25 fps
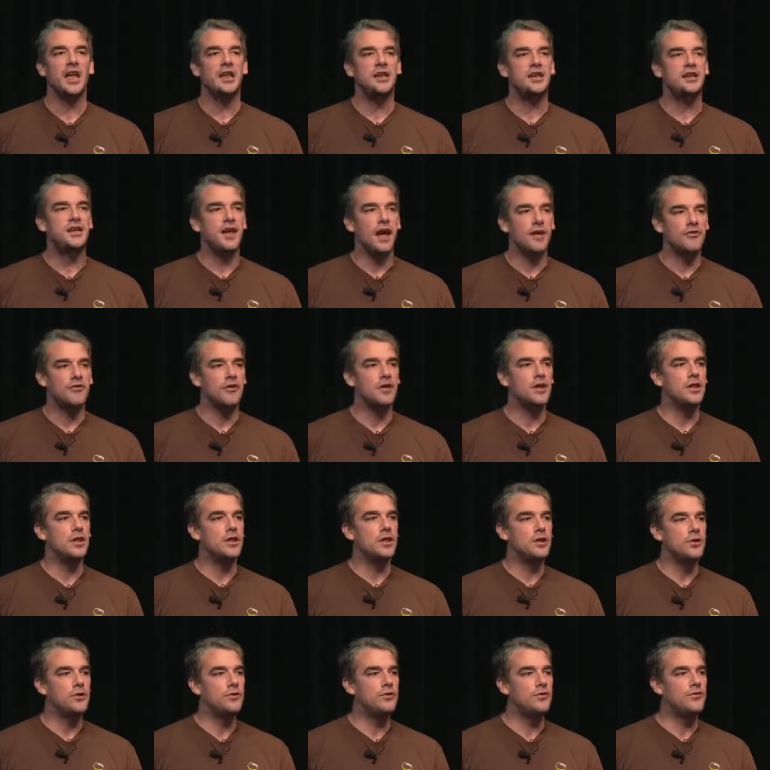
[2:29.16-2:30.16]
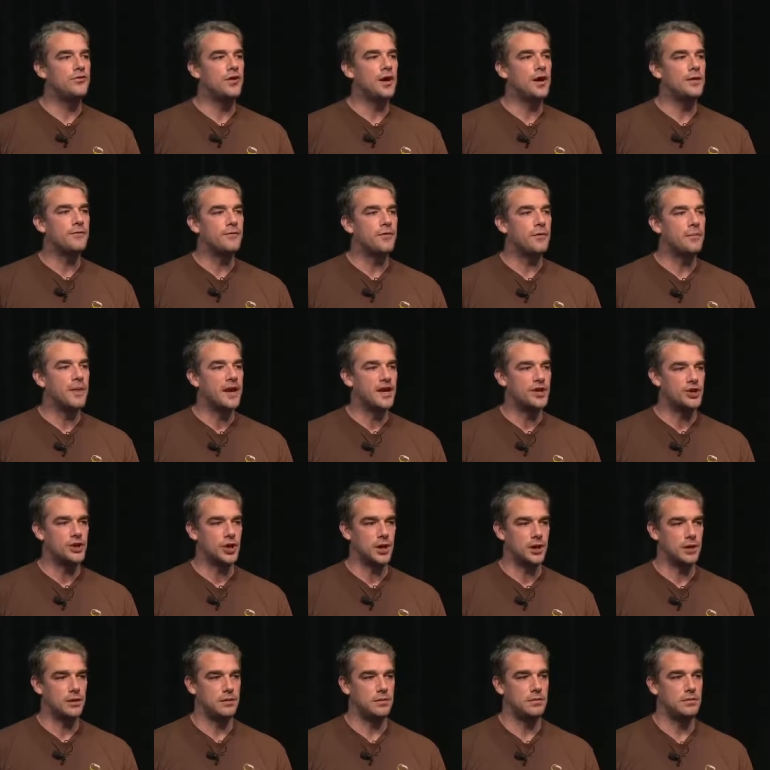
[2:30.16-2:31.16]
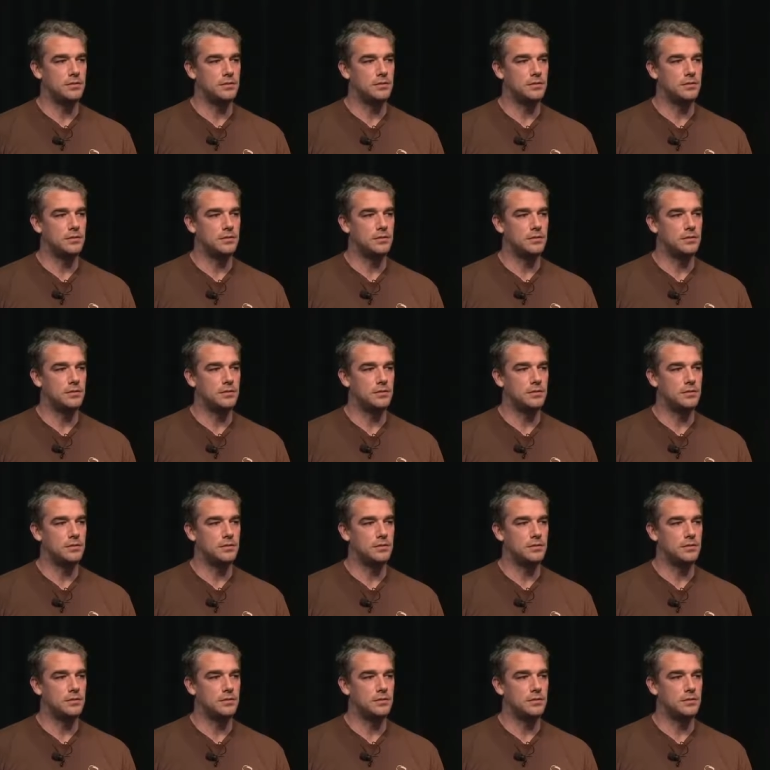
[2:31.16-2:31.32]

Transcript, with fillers: it doesn't lose information.